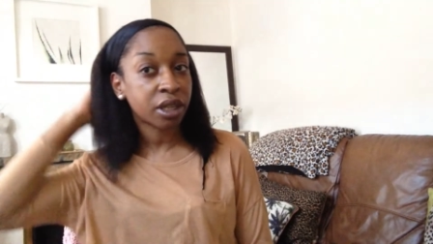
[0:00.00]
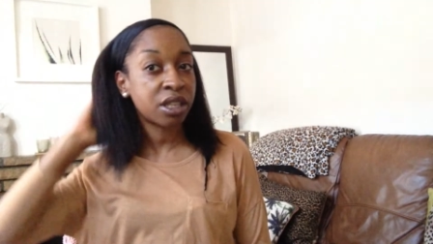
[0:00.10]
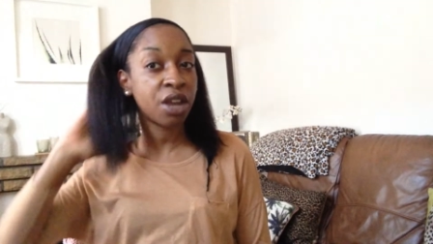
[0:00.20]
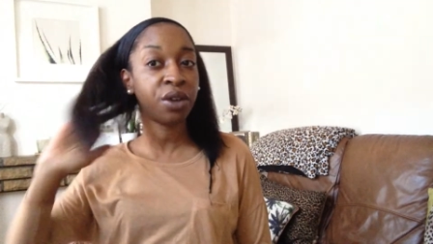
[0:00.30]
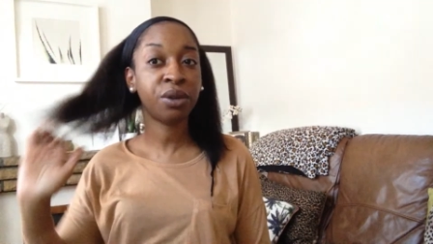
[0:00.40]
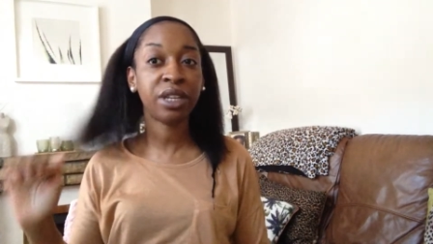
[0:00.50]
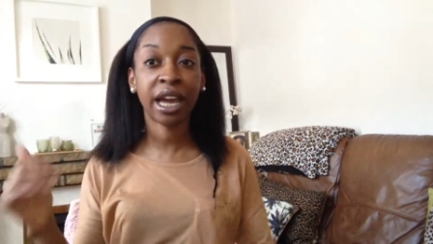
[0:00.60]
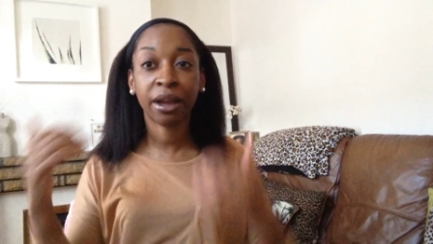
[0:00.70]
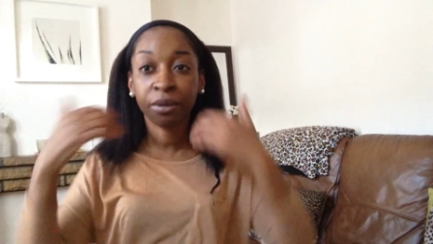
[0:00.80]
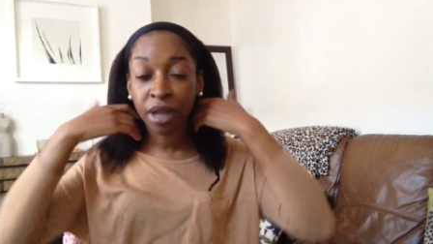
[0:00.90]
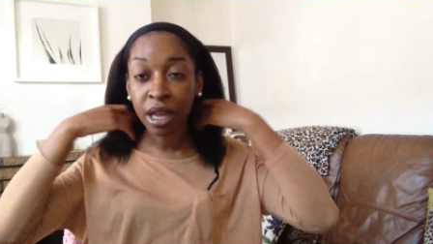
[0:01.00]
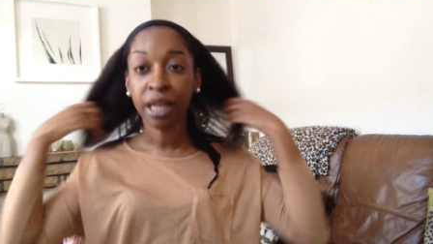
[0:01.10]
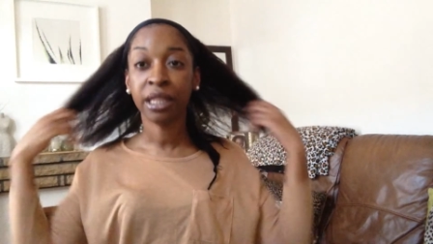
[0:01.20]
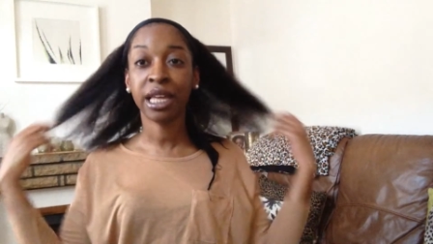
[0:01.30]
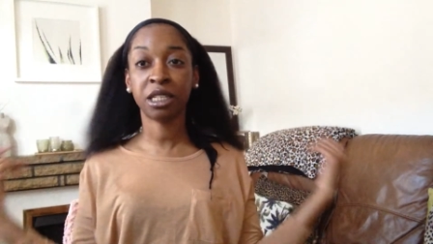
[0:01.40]
So yeah,
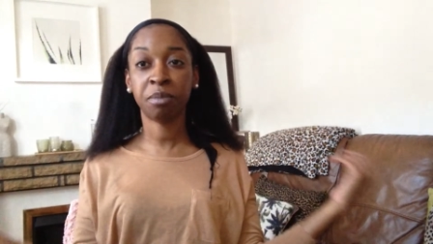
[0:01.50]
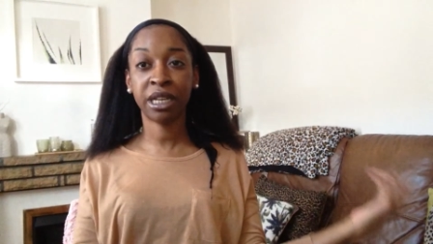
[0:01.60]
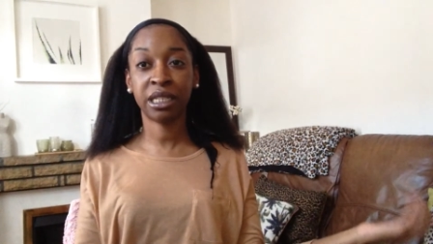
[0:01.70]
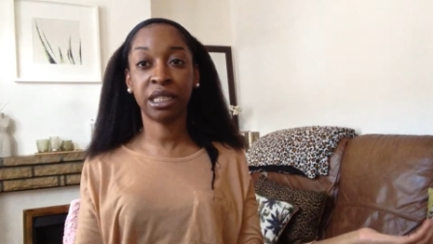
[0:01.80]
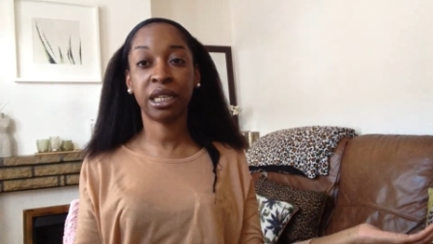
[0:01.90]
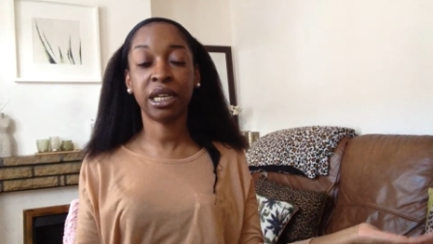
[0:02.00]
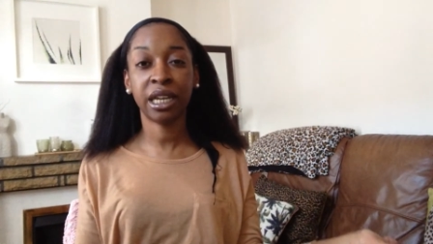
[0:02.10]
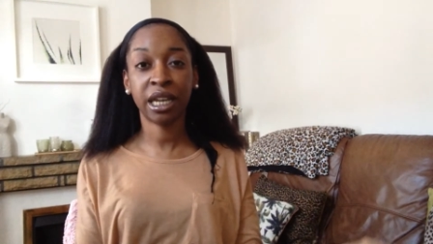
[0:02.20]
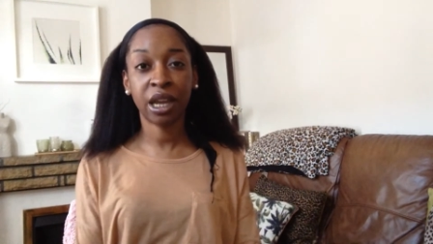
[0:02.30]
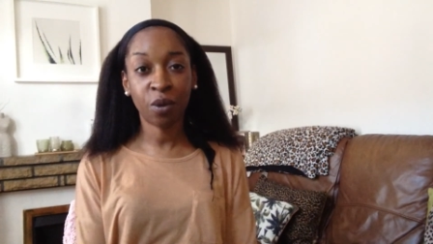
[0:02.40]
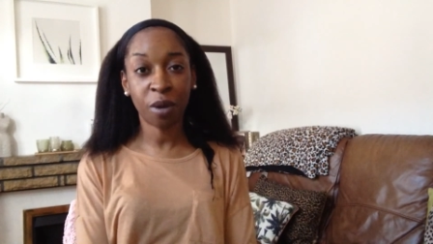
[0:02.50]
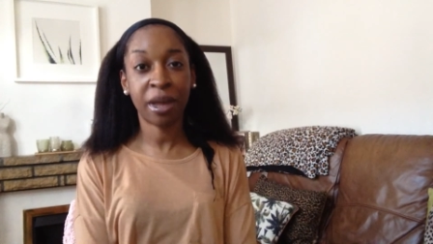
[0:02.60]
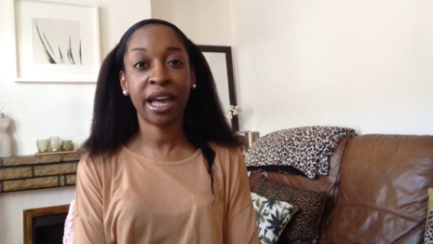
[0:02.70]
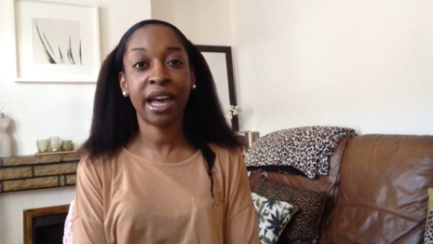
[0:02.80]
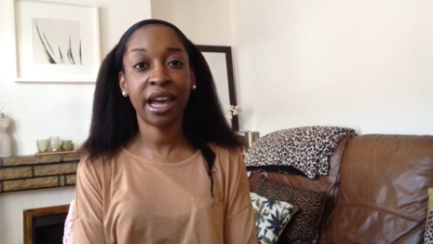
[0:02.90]
that's basically what
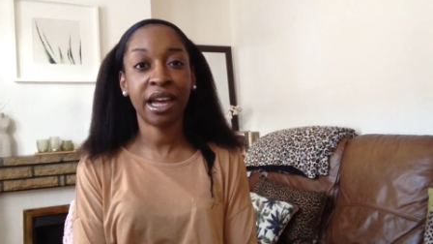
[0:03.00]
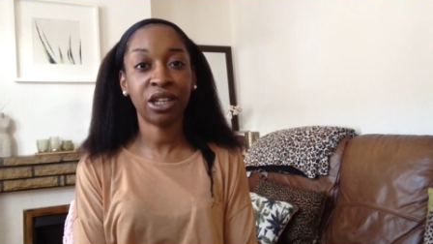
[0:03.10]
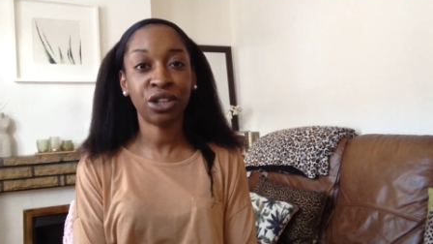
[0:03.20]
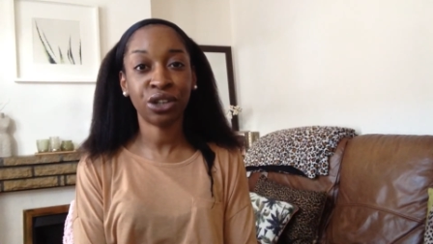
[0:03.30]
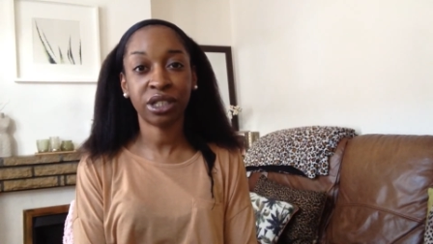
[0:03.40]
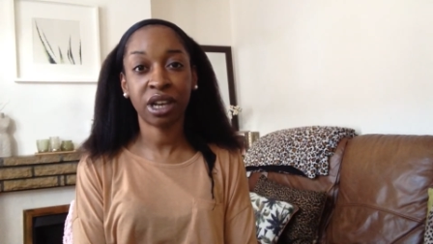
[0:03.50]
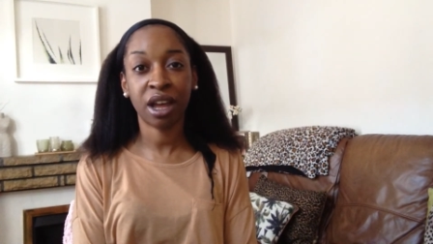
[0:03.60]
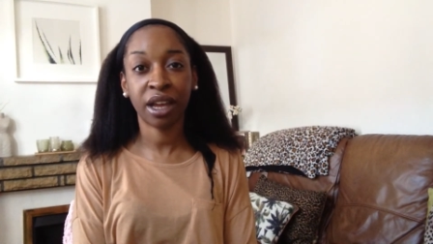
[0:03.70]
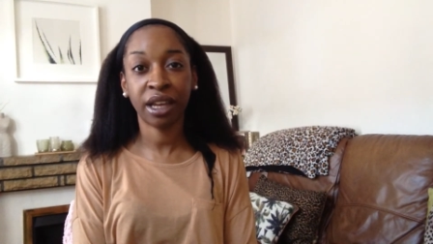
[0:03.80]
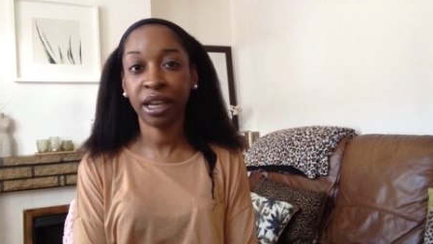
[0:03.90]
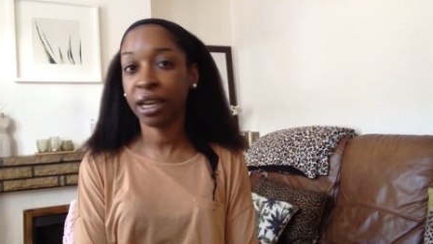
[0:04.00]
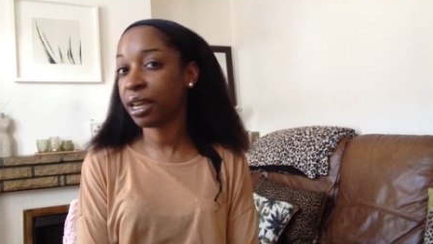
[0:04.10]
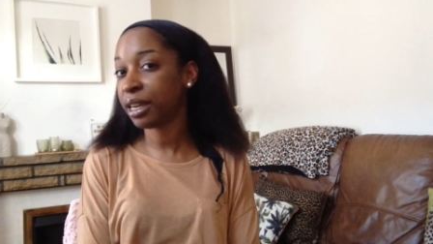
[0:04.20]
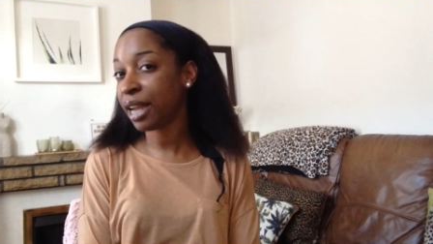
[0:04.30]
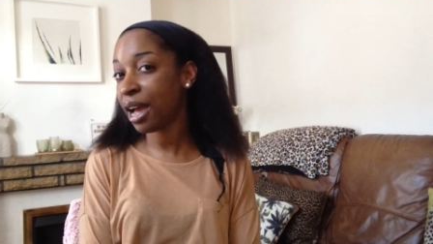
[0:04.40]
my hair looks like
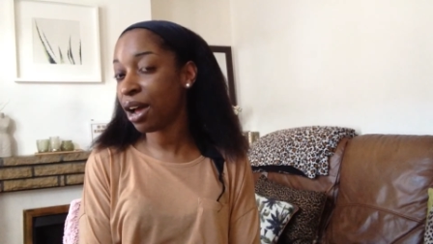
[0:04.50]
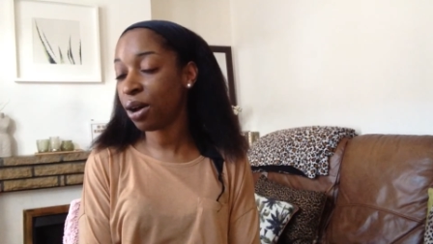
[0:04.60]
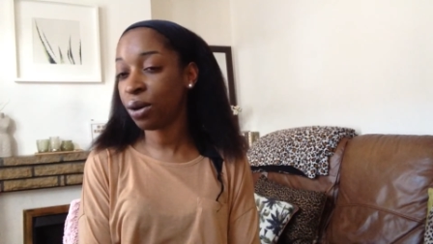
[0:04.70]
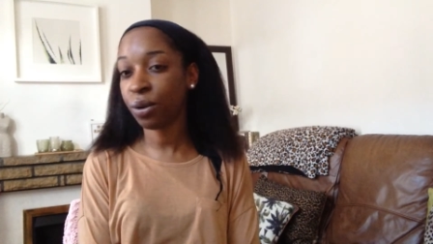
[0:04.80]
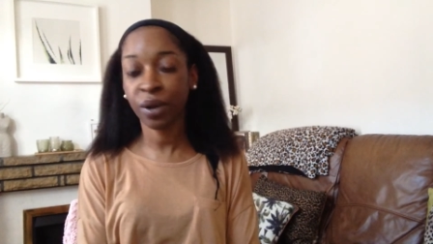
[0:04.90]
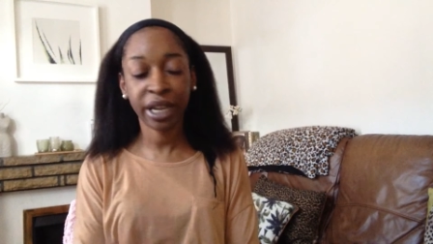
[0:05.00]
now.